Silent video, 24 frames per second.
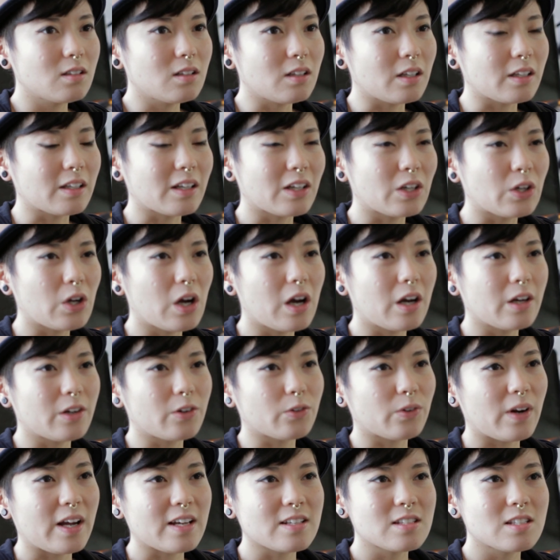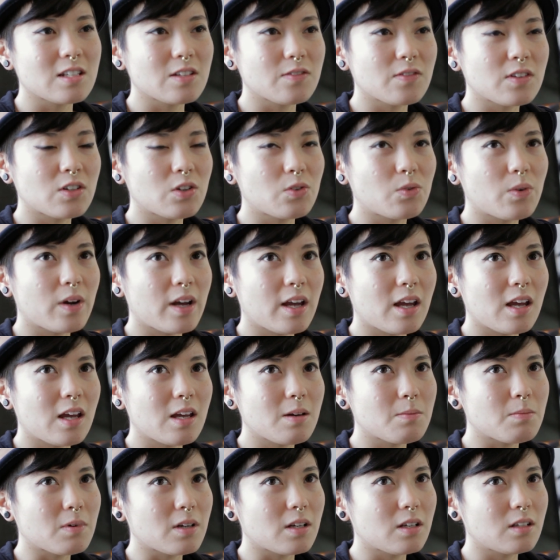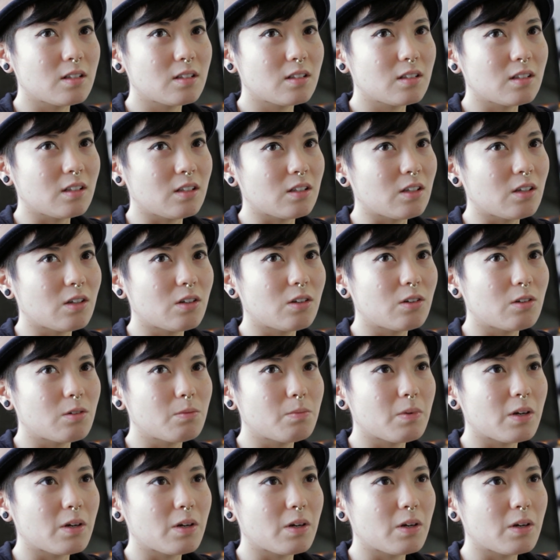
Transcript: like ag aggressive in a way, but you know,